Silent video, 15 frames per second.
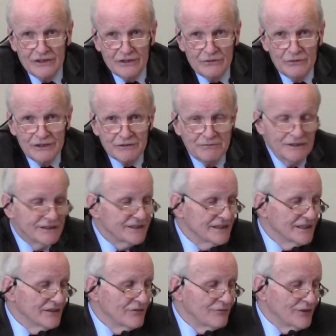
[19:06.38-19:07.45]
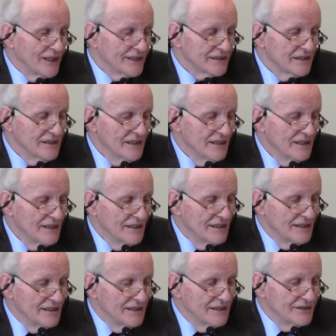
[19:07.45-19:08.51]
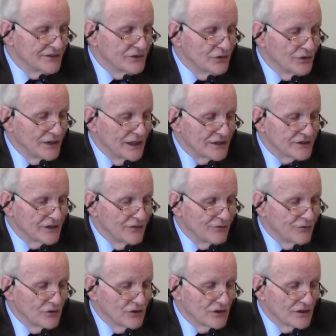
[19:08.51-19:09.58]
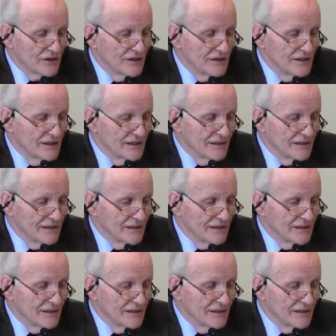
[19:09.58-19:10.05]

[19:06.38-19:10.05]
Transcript: in enrichment. And in fact, in 2004,